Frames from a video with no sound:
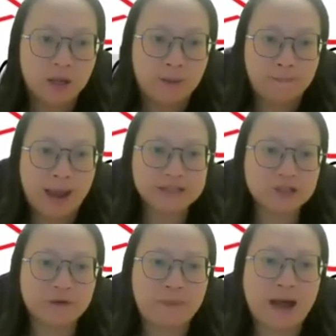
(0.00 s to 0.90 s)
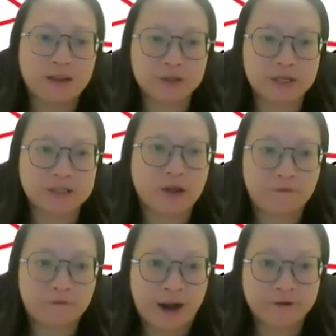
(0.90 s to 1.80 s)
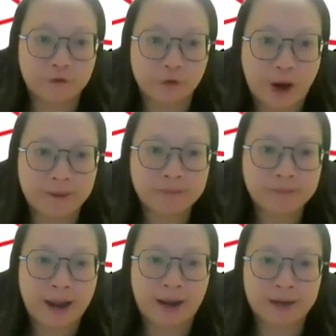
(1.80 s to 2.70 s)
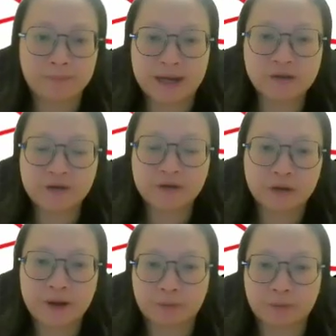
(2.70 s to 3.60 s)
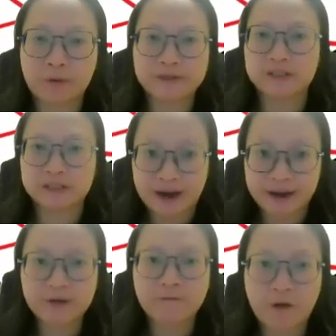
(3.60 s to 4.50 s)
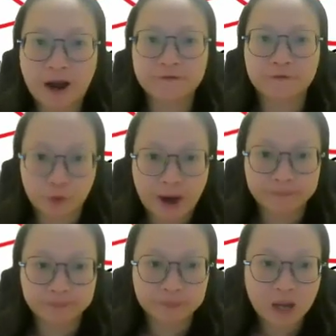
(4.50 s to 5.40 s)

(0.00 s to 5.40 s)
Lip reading: Mass of the pellet is 5 grams and the mass of the clay block is 95 grams.